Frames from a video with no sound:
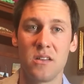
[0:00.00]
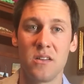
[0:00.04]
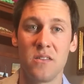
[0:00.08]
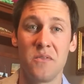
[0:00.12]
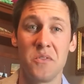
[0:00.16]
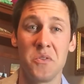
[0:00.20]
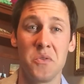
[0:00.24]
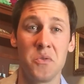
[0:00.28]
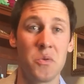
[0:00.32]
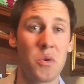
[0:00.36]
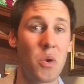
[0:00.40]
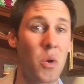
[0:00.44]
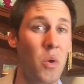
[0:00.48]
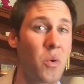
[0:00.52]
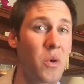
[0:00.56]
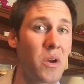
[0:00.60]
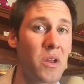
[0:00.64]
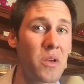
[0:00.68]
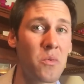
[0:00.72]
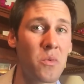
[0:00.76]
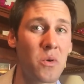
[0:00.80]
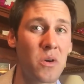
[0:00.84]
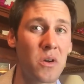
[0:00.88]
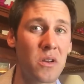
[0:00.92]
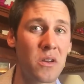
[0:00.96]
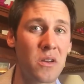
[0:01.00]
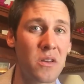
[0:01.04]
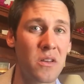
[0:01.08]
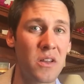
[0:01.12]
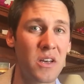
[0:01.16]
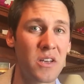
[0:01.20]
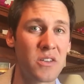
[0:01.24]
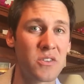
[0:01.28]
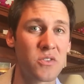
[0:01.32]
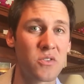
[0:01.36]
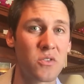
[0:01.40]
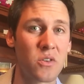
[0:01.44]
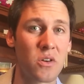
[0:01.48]
if you know anyone
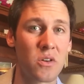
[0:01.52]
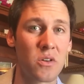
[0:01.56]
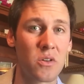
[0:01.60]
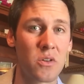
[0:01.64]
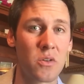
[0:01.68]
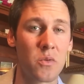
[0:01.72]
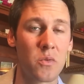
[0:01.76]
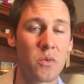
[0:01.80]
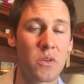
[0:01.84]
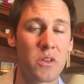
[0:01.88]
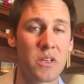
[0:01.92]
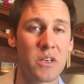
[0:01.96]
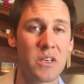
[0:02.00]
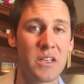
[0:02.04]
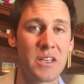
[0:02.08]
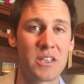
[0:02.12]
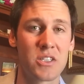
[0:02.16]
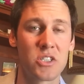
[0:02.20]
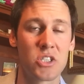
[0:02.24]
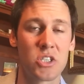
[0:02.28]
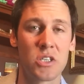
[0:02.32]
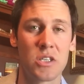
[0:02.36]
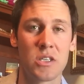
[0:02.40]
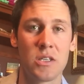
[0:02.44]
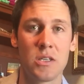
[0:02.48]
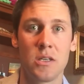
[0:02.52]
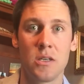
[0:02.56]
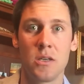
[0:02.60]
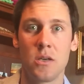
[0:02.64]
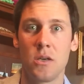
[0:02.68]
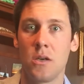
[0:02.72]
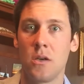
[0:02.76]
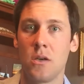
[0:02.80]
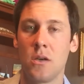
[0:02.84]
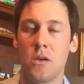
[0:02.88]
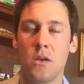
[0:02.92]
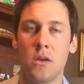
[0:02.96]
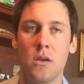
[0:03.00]
that's struggling with addiction,
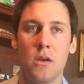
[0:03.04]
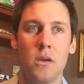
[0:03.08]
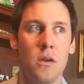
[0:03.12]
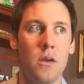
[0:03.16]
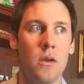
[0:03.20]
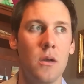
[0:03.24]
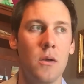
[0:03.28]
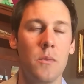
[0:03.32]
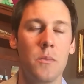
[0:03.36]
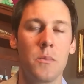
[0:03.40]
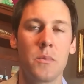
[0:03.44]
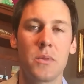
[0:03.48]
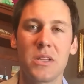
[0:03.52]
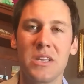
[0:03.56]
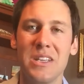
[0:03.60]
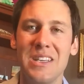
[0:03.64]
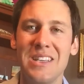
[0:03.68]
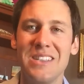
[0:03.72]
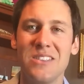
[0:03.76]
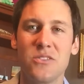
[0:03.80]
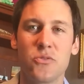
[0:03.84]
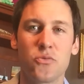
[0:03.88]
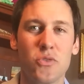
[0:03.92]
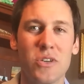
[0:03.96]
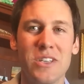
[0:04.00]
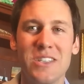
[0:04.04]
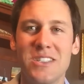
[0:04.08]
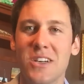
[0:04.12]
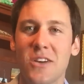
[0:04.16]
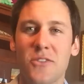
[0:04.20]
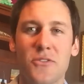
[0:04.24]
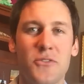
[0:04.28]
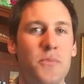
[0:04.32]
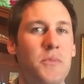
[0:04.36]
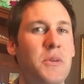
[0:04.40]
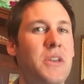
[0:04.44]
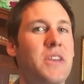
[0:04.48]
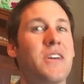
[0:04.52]
please reach
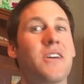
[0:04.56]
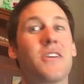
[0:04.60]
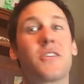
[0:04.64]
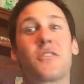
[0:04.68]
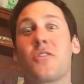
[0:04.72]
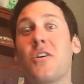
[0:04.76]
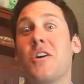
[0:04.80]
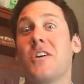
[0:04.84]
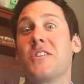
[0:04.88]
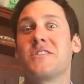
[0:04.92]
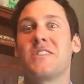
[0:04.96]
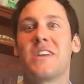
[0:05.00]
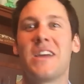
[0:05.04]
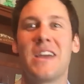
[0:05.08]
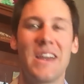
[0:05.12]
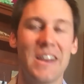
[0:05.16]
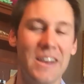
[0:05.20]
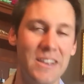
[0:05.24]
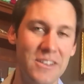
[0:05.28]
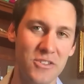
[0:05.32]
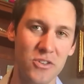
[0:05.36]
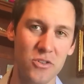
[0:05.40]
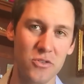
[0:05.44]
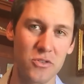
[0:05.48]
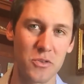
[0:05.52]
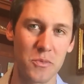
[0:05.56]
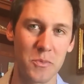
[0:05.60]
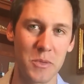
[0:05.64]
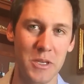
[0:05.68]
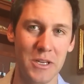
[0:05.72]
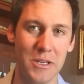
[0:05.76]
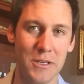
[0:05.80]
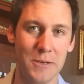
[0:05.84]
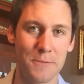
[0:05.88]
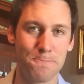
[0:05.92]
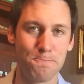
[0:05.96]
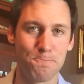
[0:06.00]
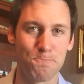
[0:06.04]
out to me across any social
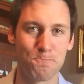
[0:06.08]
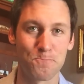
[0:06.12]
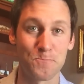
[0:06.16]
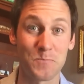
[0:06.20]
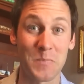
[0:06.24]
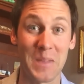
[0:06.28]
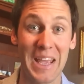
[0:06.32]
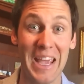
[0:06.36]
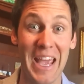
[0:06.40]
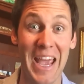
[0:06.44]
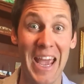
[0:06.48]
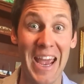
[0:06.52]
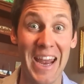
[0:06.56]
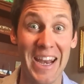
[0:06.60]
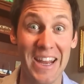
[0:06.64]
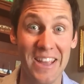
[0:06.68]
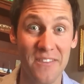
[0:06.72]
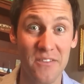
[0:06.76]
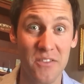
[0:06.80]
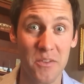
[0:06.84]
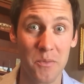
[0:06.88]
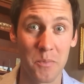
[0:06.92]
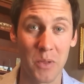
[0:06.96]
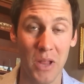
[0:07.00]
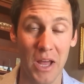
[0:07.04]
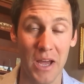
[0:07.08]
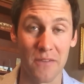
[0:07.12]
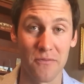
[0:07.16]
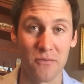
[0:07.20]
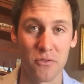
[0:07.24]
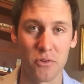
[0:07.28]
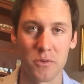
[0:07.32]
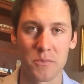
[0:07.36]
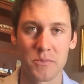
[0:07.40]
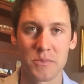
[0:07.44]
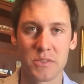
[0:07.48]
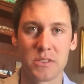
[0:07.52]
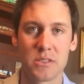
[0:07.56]
media, any of the
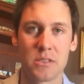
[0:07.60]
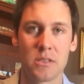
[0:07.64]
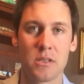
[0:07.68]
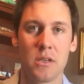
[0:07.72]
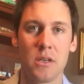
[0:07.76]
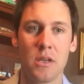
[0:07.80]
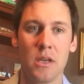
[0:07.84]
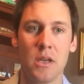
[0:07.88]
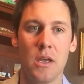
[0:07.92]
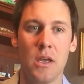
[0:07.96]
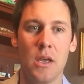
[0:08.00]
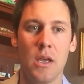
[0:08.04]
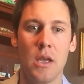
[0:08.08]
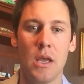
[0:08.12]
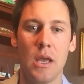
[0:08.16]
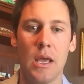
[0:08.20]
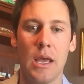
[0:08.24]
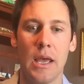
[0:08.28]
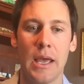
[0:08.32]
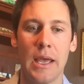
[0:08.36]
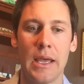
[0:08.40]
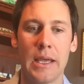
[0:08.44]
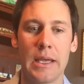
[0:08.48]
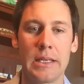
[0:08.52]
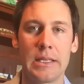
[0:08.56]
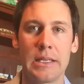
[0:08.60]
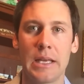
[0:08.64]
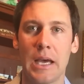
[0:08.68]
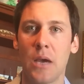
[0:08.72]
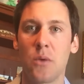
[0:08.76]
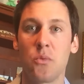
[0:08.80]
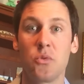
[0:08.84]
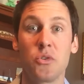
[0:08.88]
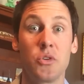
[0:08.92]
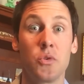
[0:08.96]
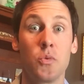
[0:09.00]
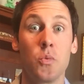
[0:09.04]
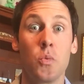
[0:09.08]
platforms, and I
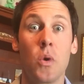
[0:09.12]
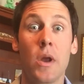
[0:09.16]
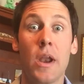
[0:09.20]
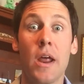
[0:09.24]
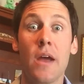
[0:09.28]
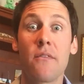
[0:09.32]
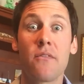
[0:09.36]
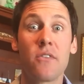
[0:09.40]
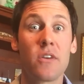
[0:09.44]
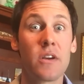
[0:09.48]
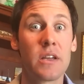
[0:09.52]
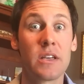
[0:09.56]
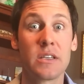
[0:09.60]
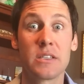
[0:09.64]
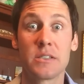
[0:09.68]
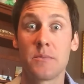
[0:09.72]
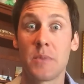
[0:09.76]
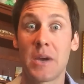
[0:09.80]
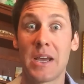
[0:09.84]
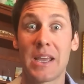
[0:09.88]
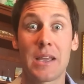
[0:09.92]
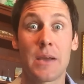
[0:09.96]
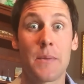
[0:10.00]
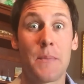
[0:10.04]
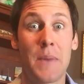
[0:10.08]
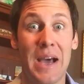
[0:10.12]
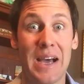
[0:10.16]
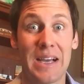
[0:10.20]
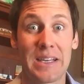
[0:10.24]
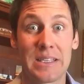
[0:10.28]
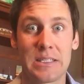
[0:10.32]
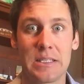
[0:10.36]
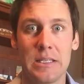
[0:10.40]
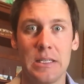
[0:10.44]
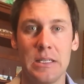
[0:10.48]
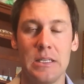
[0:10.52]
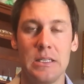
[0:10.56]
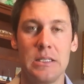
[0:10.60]
will do whatever it is in my
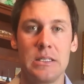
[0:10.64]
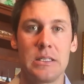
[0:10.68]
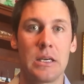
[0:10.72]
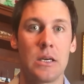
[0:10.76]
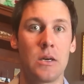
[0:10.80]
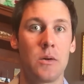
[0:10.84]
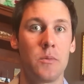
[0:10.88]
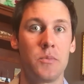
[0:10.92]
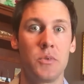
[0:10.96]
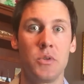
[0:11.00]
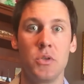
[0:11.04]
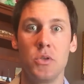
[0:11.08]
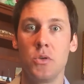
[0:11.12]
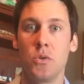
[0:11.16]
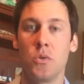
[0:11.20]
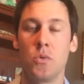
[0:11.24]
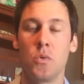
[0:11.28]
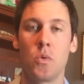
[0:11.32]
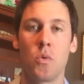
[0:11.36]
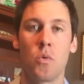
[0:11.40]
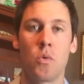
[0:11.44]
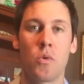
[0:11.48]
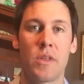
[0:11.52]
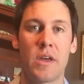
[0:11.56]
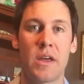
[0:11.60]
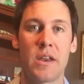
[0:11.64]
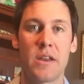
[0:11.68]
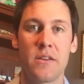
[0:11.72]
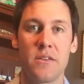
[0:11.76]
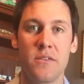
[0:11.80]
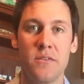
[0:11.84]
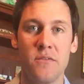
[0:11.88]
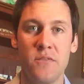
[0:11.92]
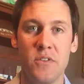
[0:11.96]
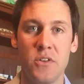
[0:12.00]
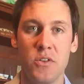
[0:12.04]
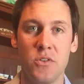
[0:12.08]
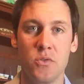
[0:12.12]
capacity to help you or that
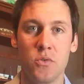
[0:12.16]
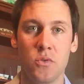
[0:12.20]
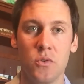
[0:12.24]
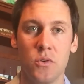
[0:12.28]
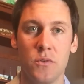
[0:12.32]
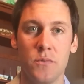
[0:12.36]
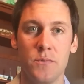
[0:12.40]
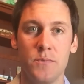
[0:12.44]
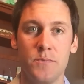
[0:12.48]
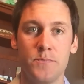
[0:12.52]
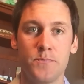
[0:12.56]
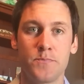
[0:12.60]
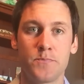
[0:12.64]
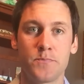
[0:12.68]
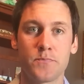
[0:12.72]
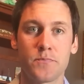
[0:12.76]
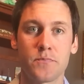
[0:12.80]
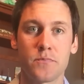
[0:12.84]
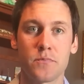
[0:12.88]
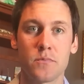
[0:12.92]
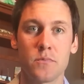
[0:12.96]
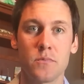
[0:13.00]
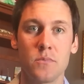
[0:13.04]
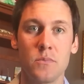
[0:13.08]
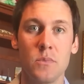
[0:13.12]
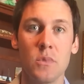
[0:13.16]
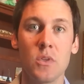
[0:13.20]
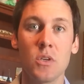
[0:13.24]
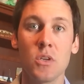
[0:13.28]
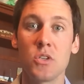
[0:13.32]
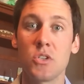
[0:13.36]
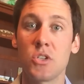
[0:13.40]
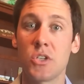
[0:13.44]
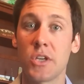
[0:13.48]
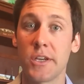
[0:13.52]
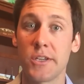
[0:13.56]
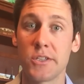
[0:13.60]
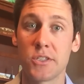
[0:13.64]
individual
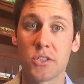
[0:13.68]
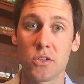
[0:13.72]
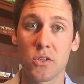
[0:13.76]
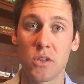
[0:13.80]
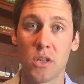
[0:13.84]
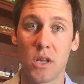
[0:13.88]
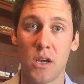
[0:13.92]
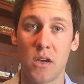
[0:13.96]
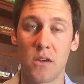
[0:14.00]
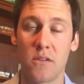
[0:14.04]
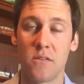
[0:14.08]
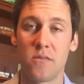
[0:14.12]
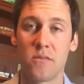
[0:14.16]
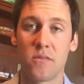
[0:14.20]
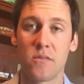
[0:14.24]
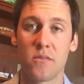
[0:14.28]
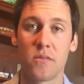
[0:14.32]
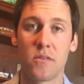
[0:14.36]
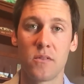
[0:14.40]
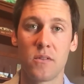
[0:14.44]
change their life